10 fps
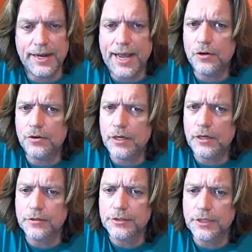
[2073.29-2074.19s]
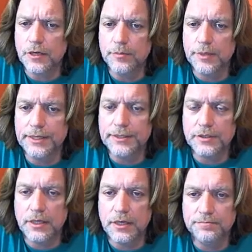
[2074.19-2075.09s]
I don't know, Tone
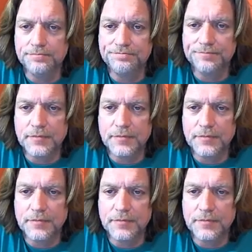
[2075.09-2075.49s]
Buzz. Um,